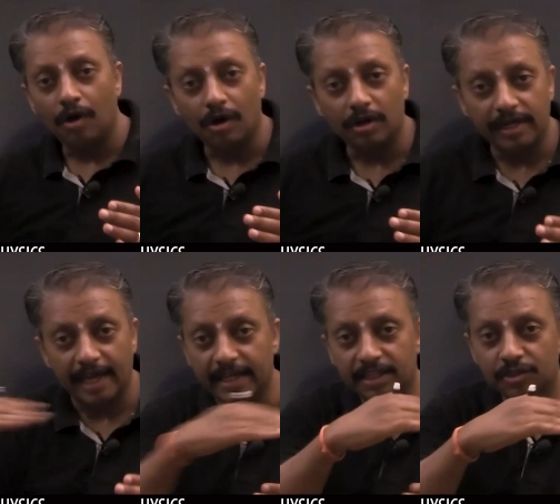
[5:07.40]
or
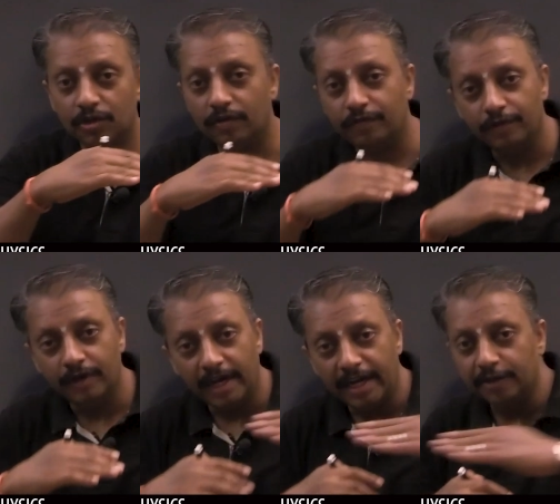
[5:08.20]
direction of
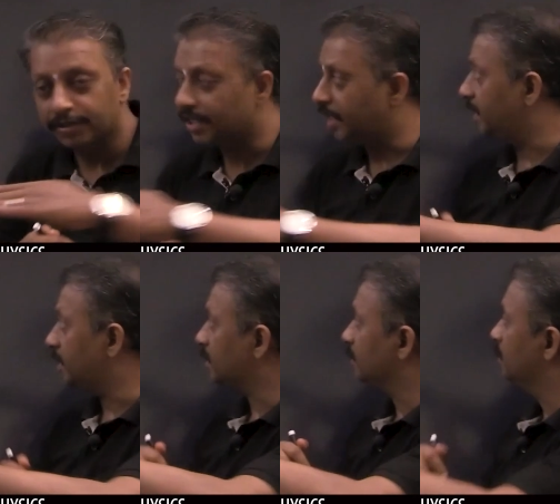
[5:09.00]
induced current.